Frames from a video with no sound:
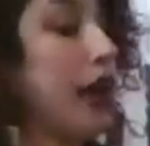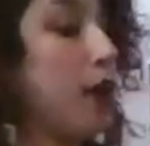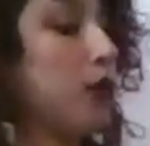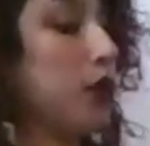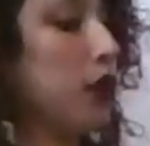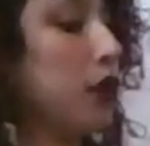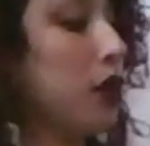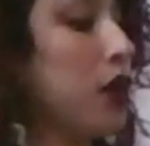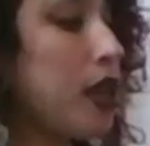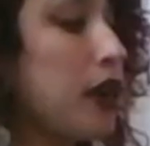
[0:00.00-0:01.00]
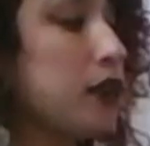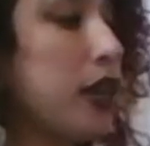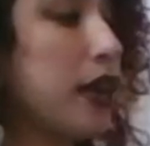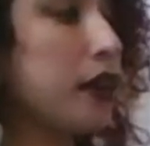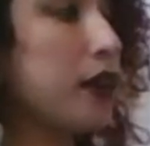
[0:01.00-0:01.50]
our
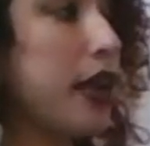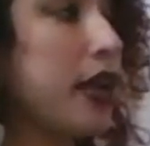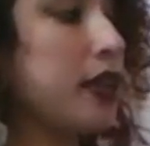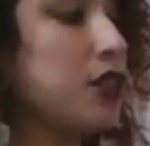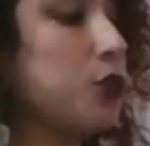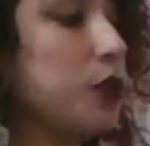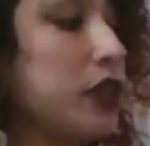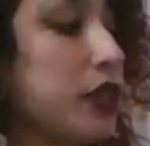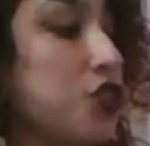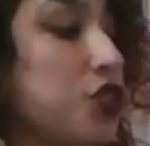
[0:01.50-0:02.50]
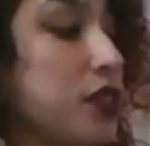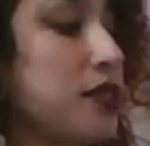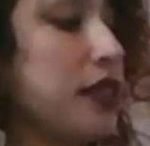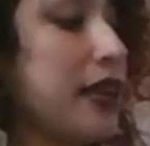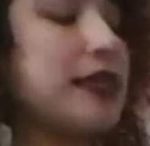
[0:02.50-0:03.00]
altar, and it's really
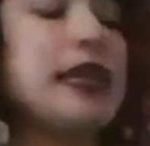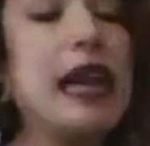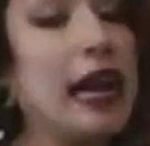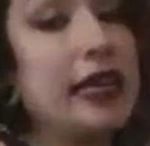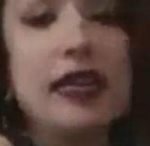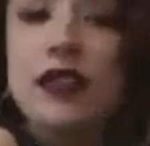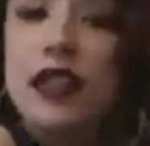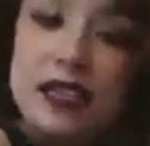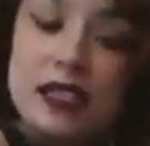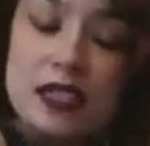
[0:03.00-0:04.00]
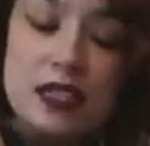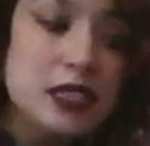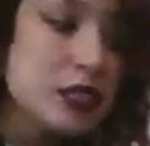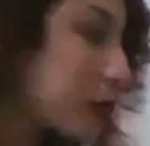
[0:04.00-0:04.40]
just as a guiding light to